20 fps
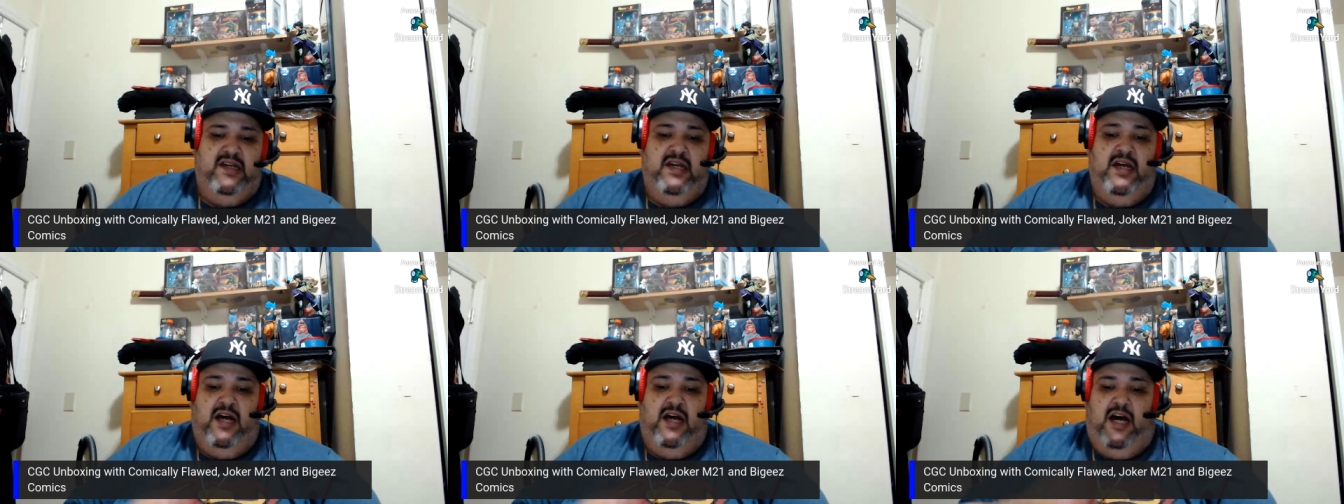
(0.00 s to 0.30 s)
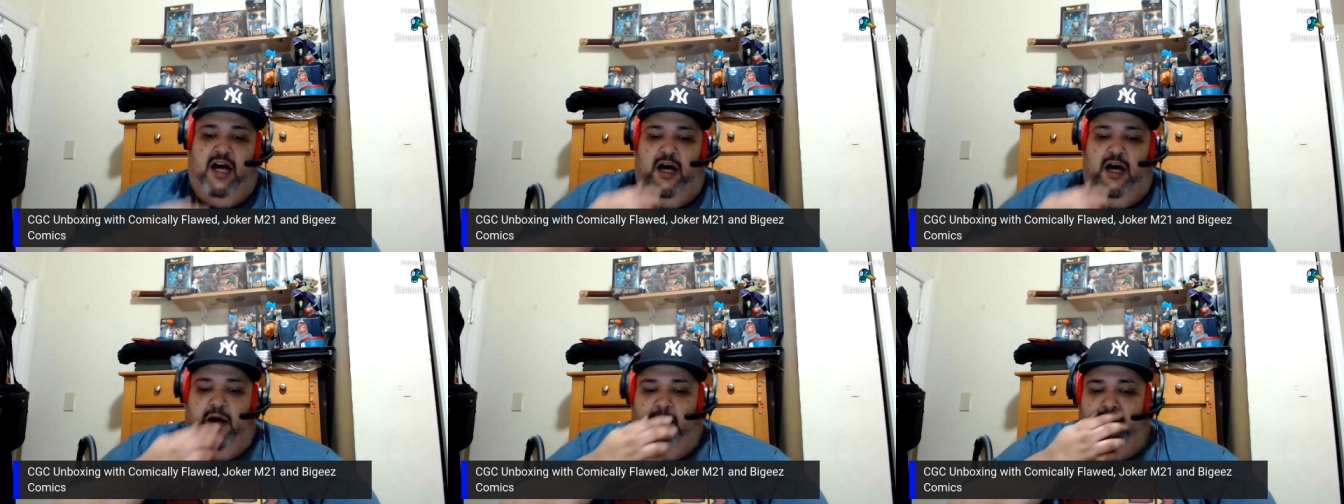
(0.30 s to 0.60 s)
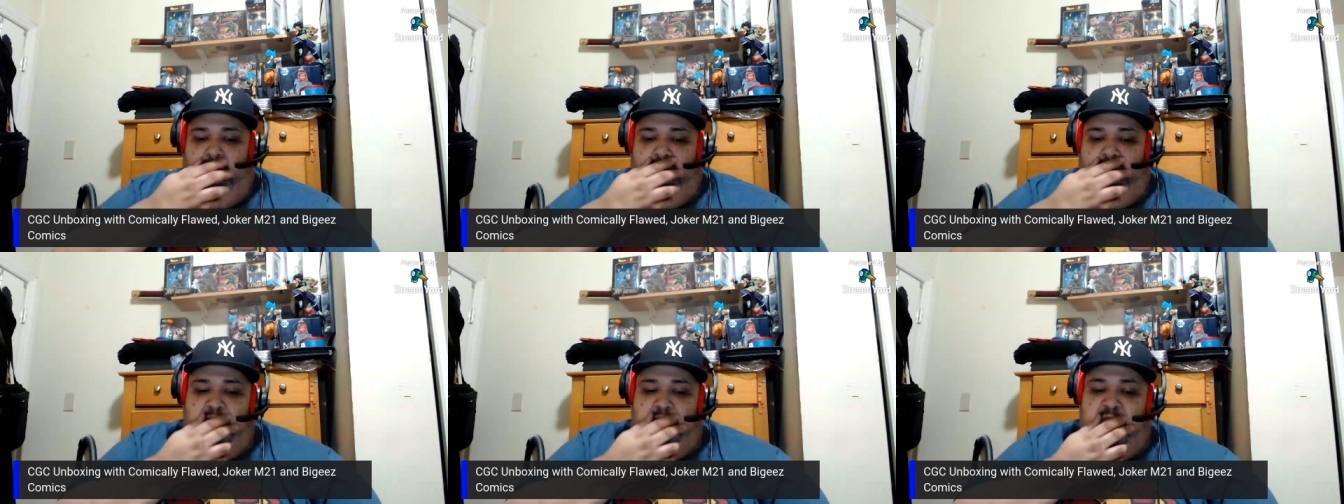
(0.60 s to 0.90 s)

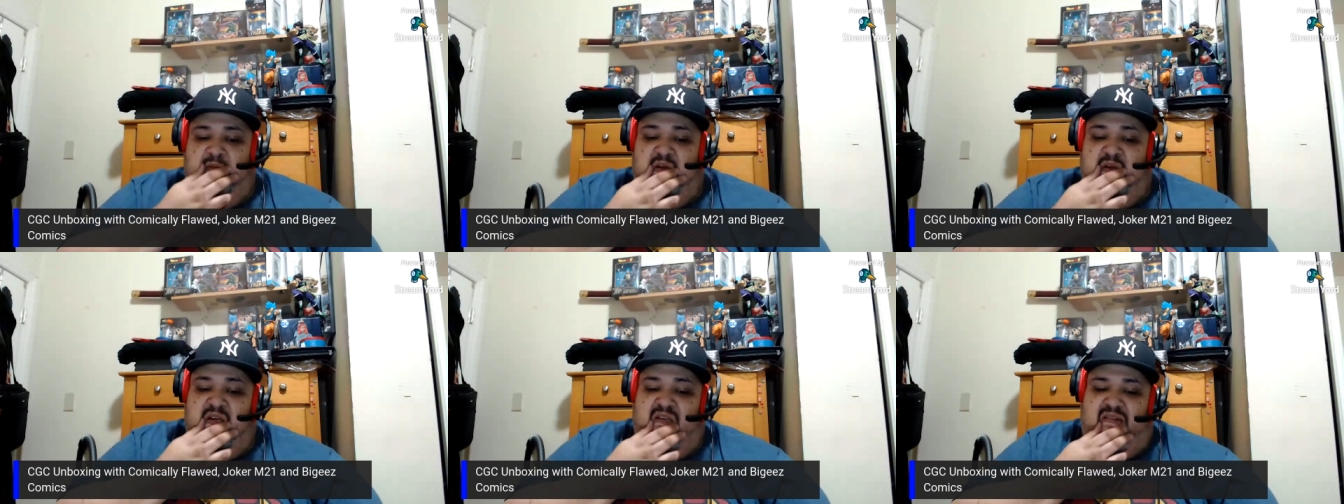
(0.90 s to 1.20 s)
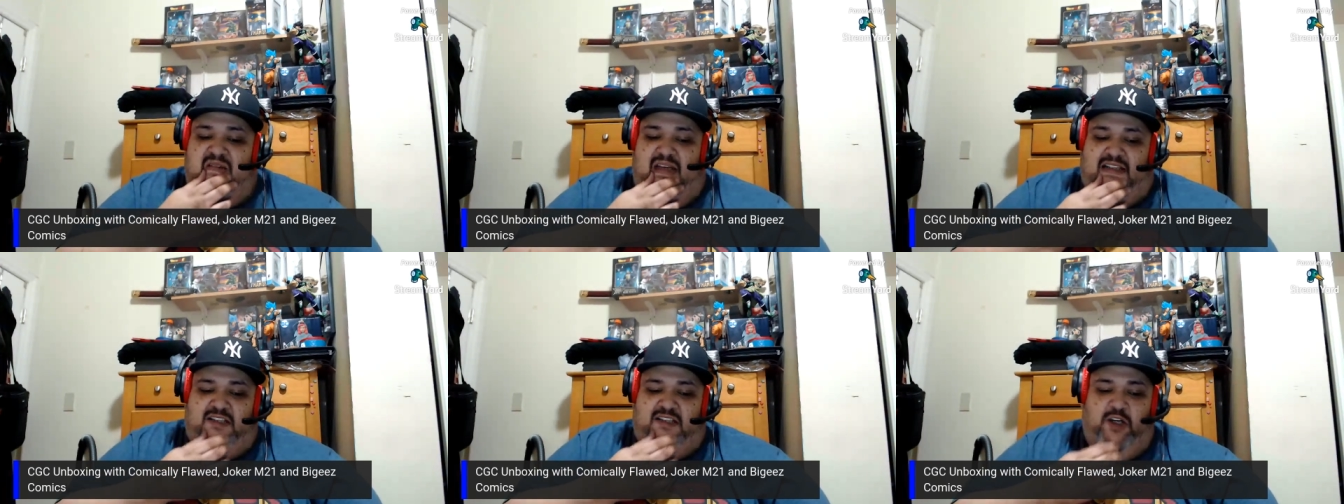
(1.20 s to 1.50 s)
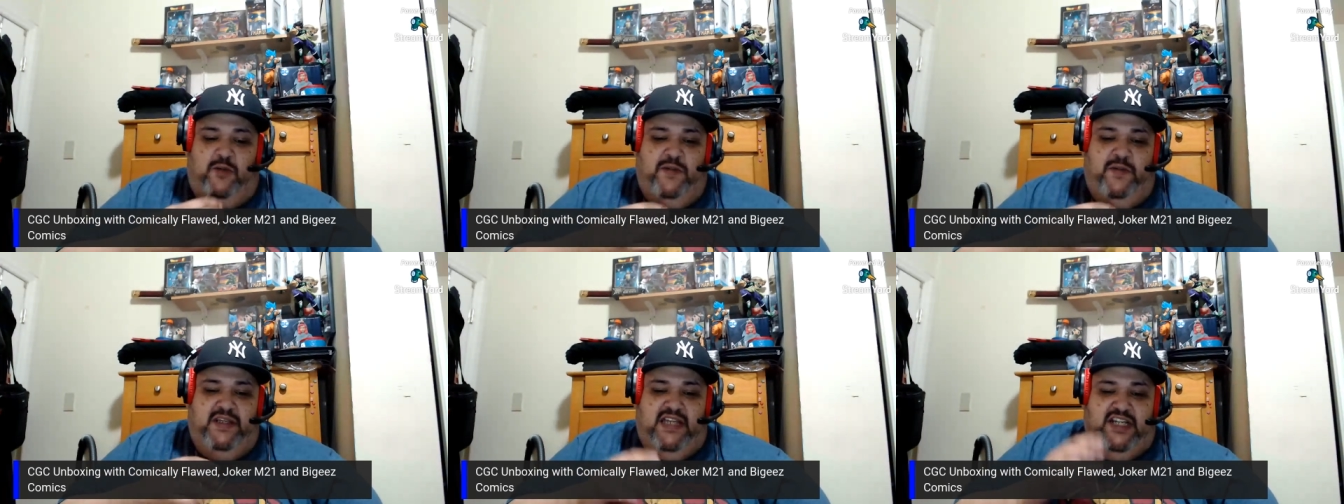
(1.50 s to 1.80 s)
Um, they told
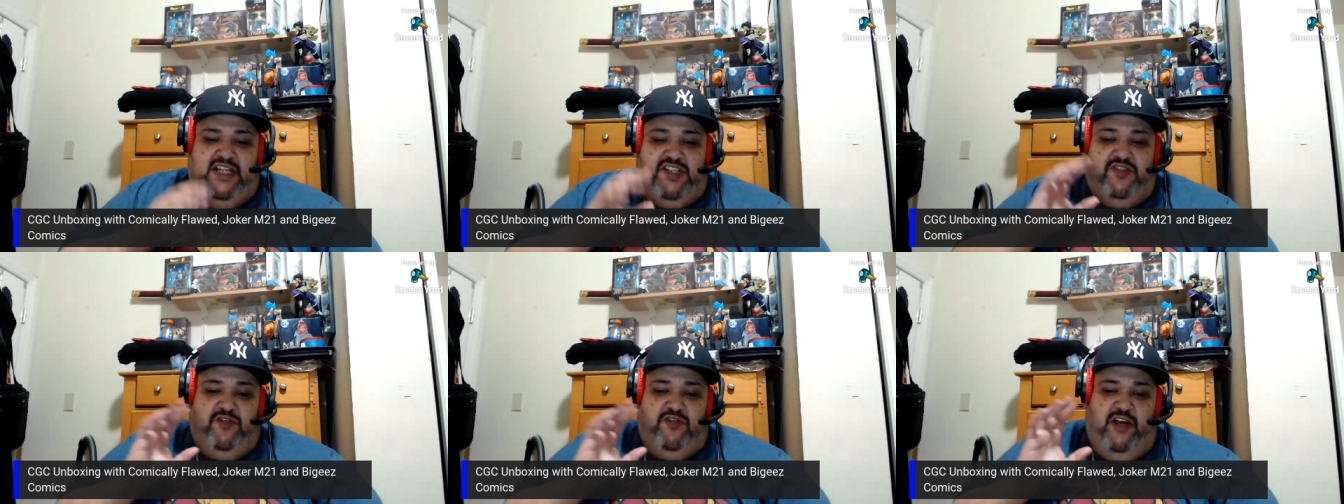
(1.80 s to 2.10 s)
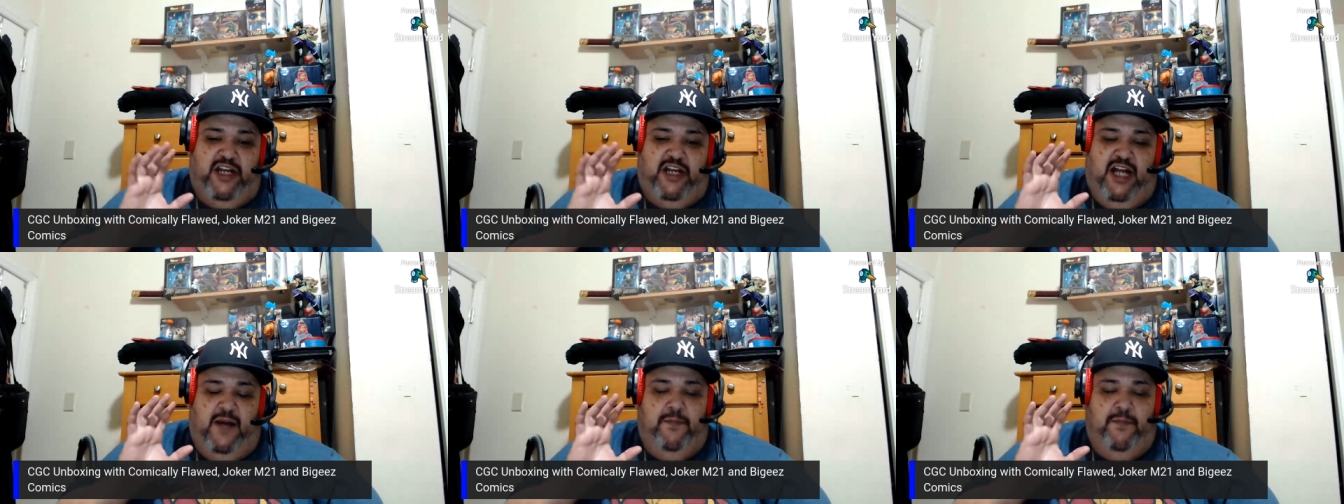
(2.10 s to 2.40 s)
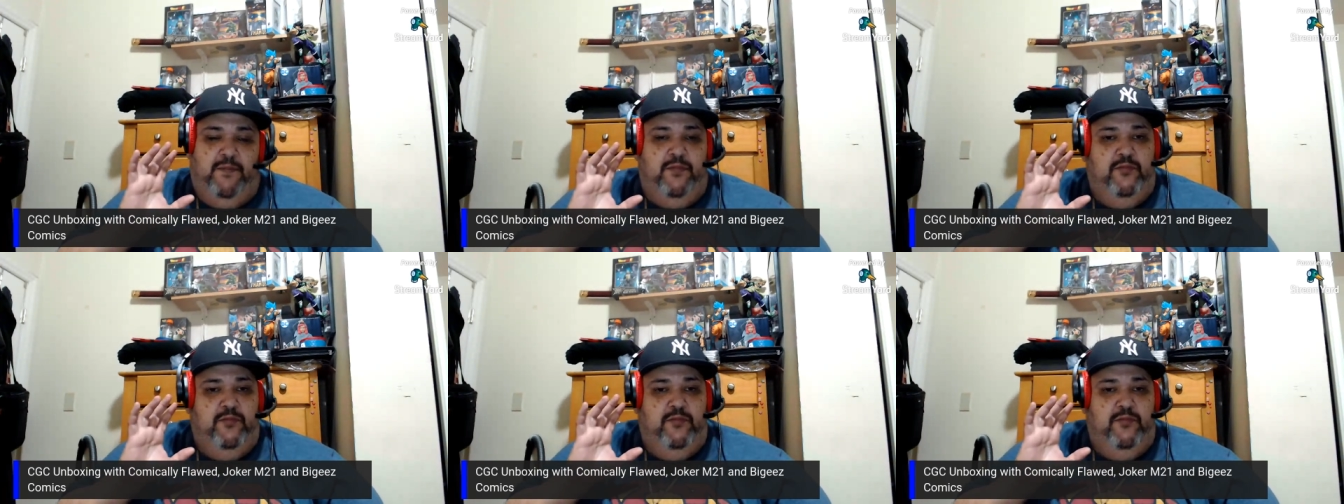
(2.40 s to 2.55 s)
me that straight up